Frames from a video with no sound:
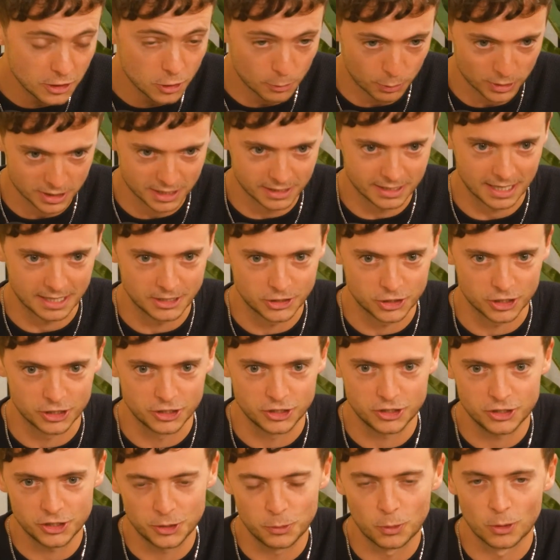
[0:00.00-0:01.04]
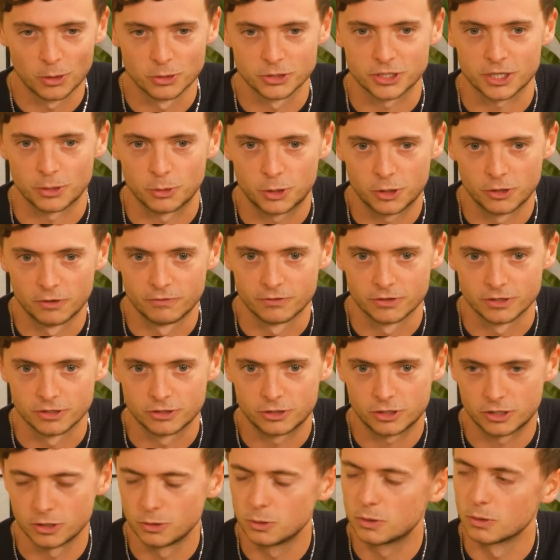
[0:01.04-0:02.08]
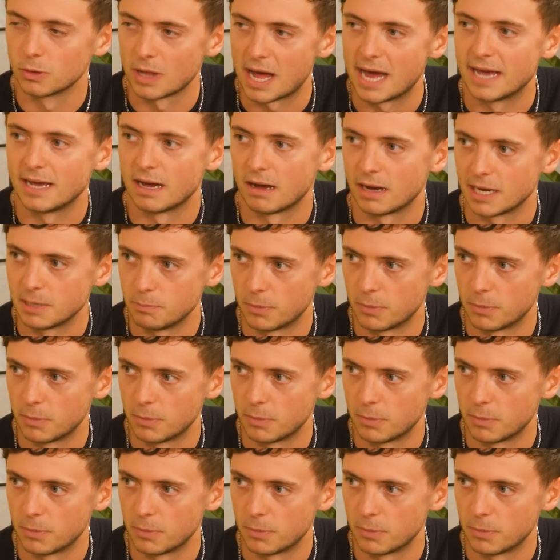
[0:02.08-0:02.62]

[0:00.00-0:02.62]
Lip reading: your presentation, you also covered Google AI